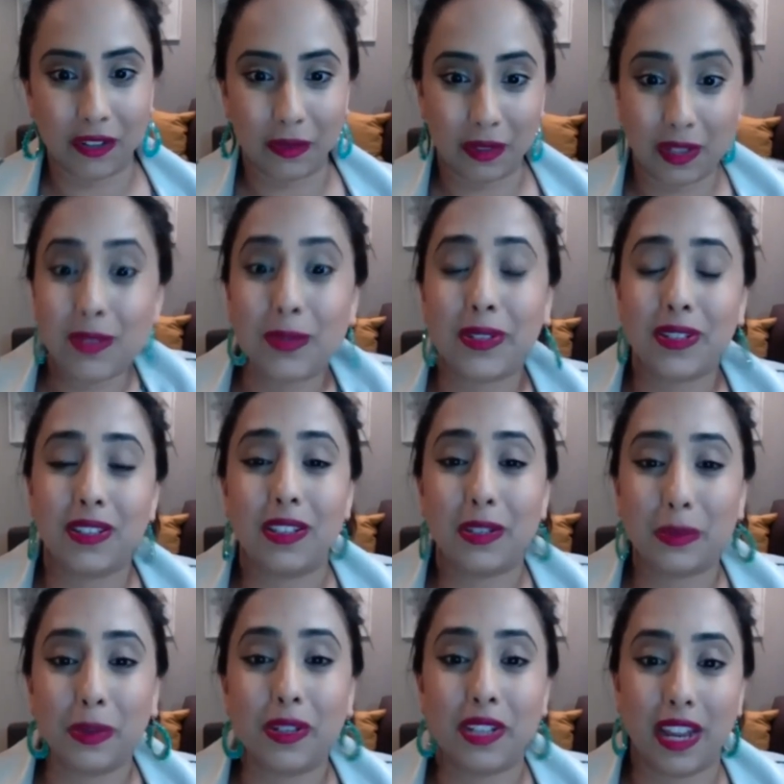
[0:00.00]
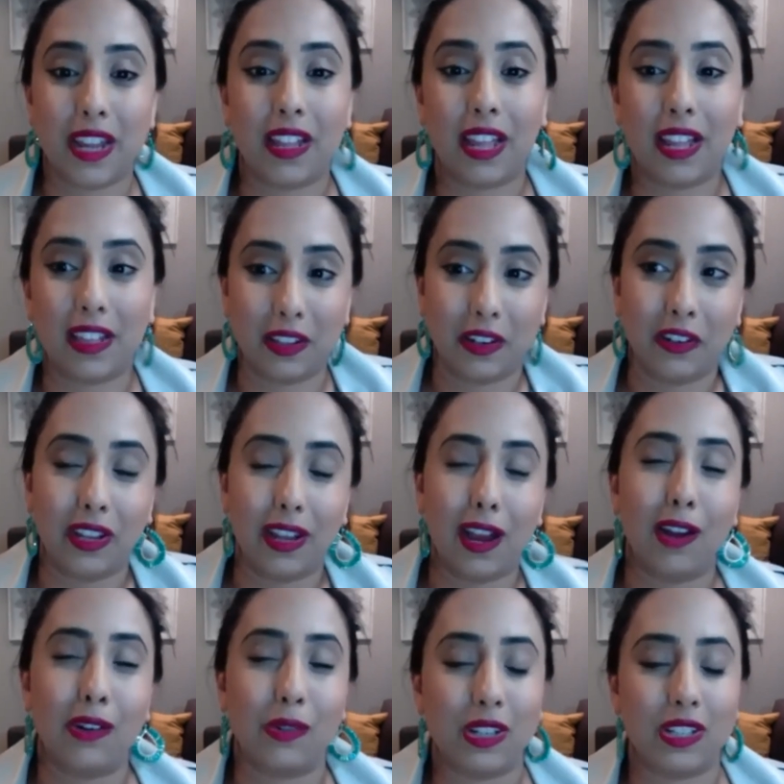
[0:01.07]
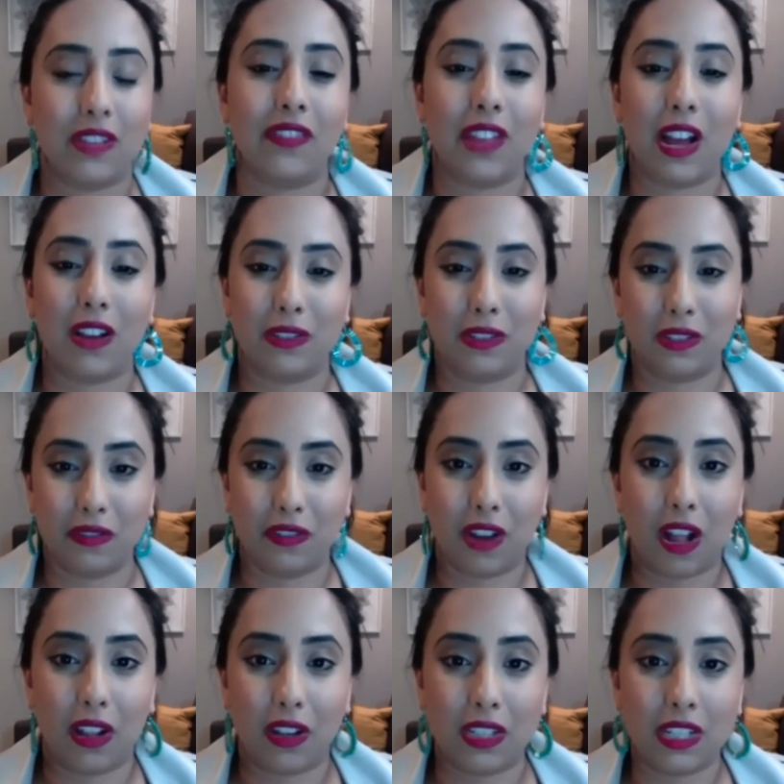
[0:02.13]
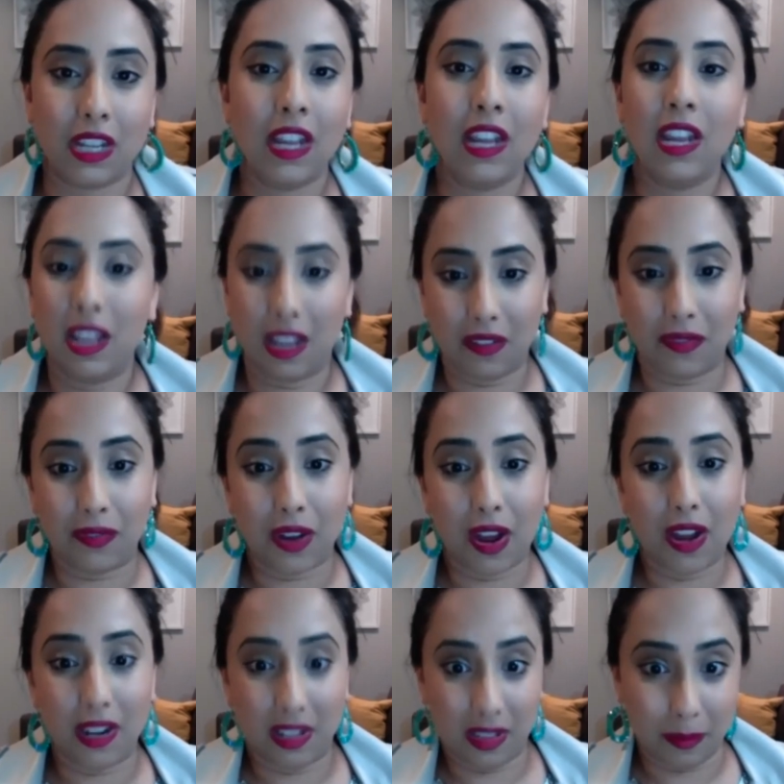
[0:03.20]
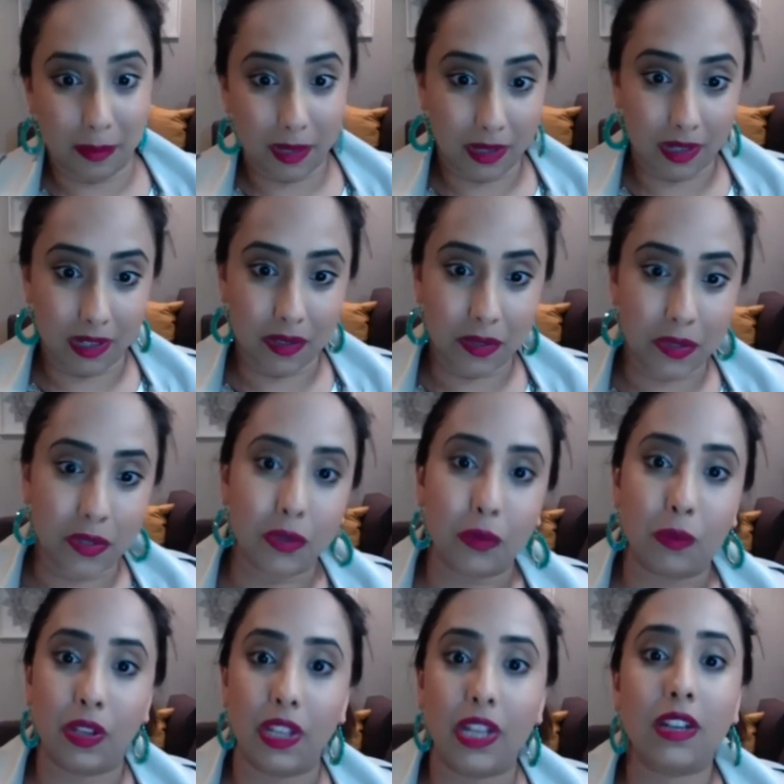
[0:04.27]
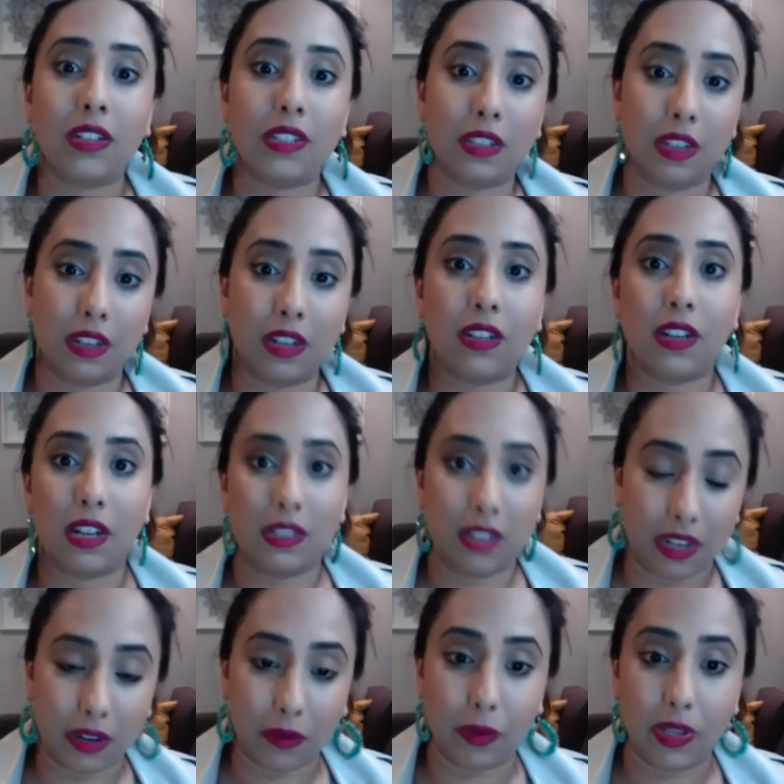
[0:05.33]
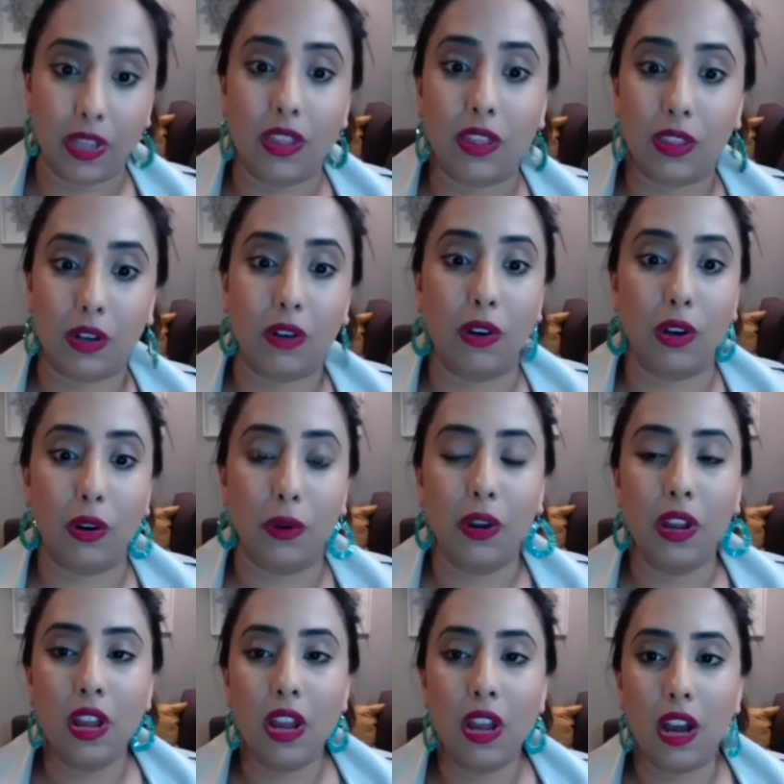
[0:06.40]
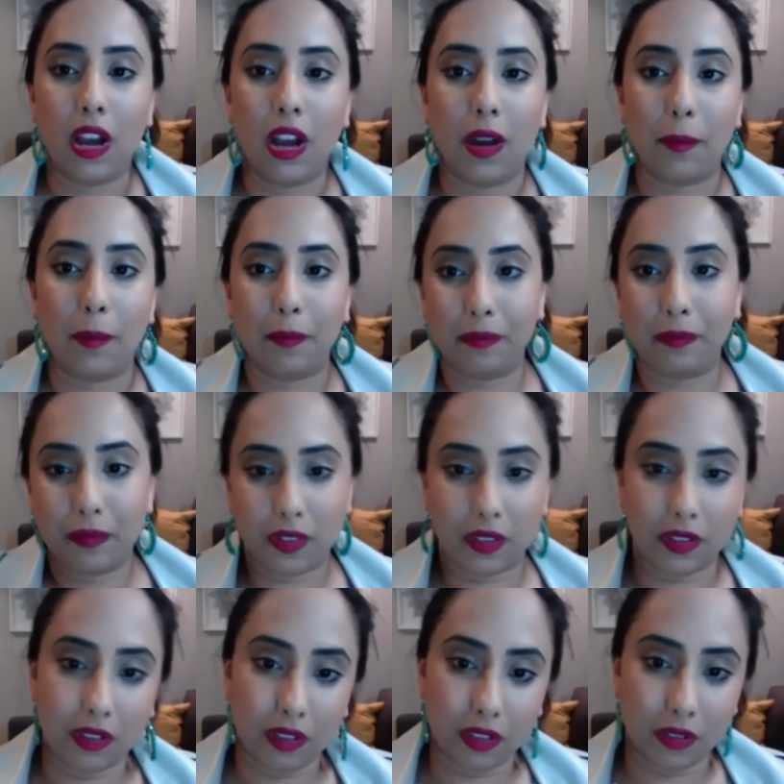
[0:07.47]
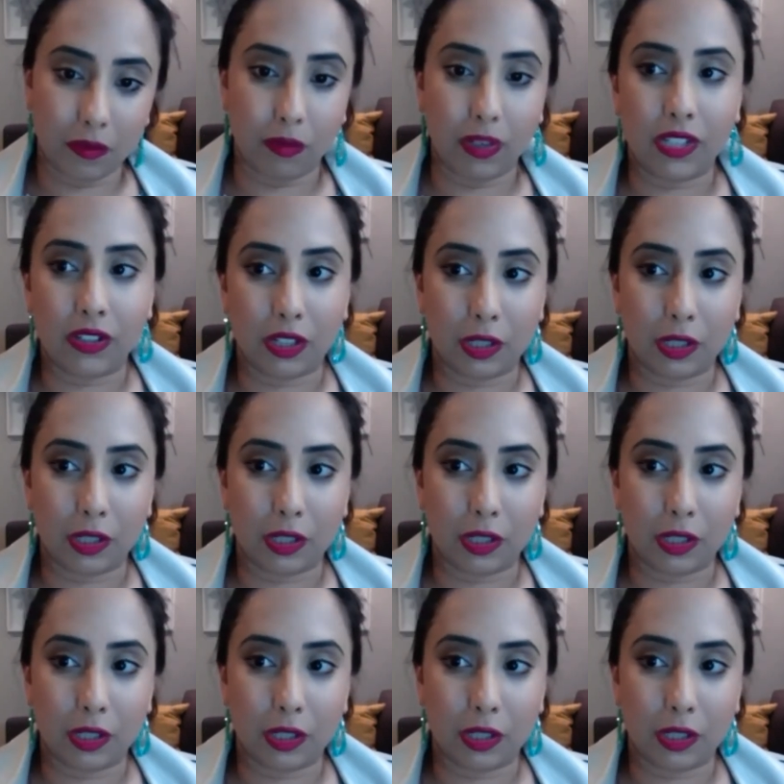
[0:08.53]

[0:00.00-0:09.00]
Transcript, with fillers: Well, this was this will take like literally hundreds of thousands of dollars, if not in the millions, to really con- conduct like a really thorough um, research